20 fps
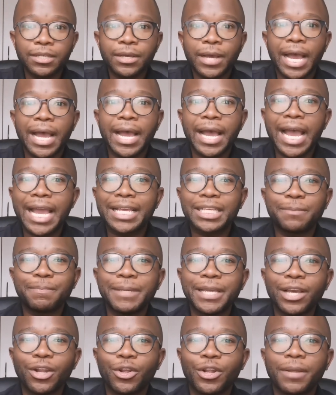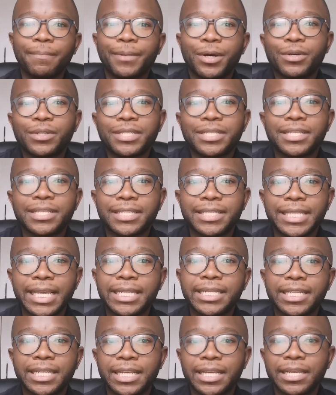I speak a lot about
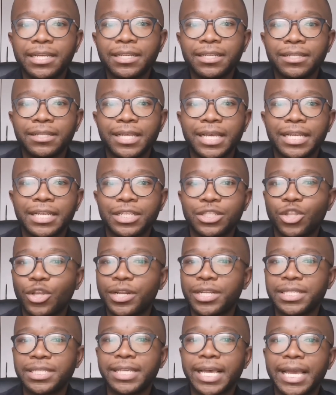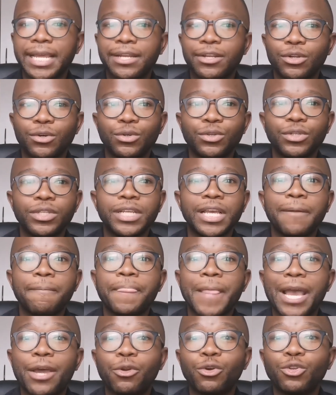setting. Just on a side note,
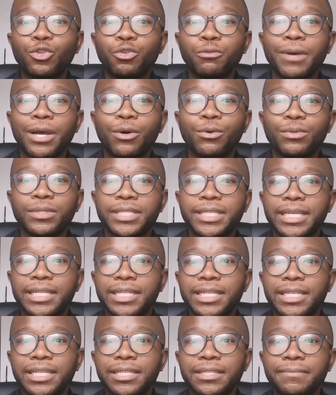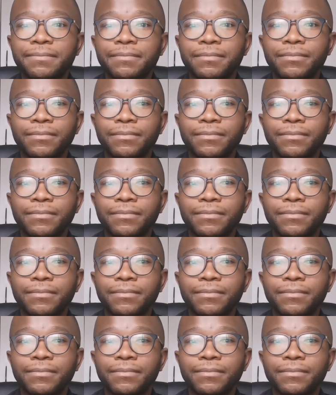I don't do my own setting.